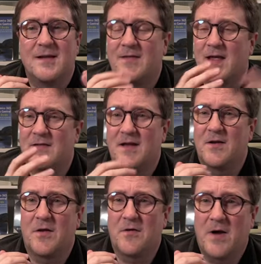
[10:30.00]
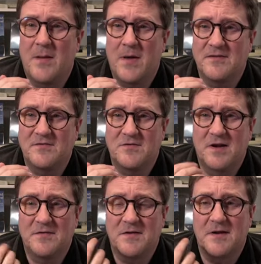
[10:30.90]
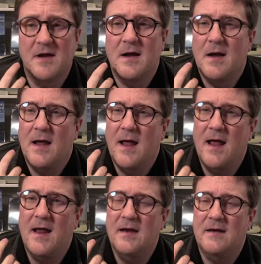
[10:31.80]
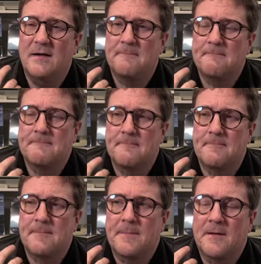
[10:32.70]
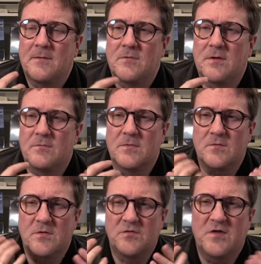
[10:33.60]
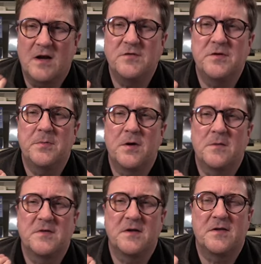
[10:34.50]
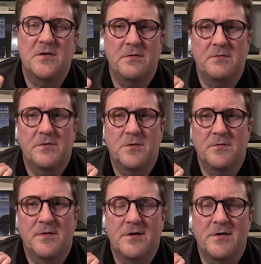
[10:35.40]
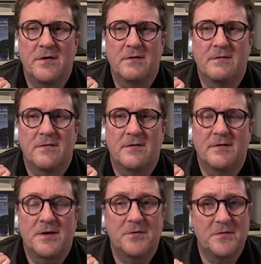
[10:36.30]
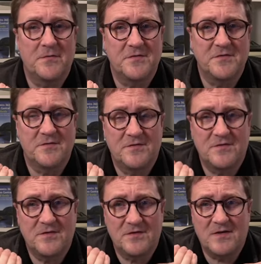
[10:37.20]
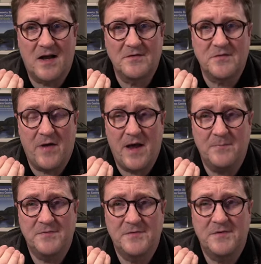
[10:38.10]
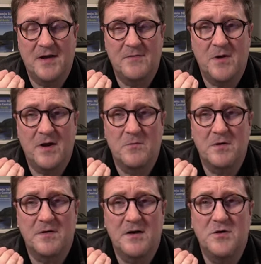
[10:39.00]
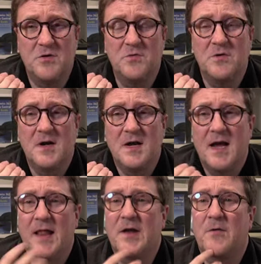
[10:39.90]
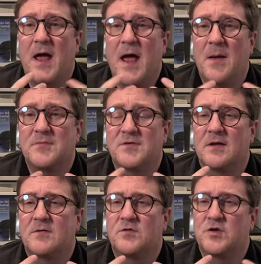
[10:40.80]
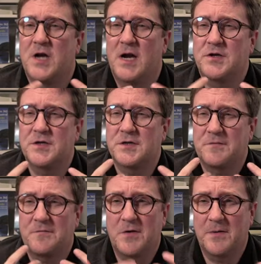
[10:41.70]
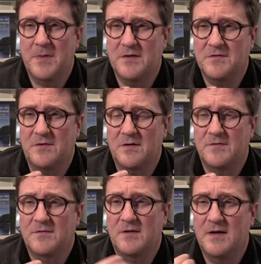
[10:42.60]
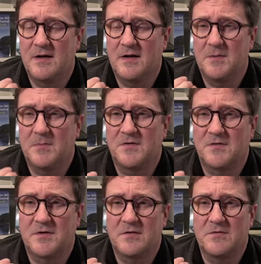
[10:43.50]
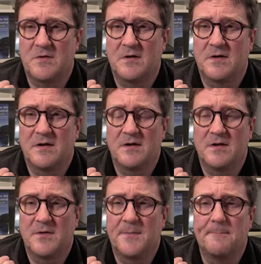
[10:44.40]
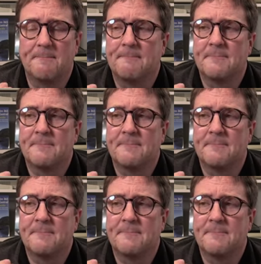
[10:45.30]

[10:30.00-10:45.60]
that another app hasn't changed it. And the challenge here becomes that there are different styles of apps and what they do. And there are apps that changes fundamentals in Business Central. A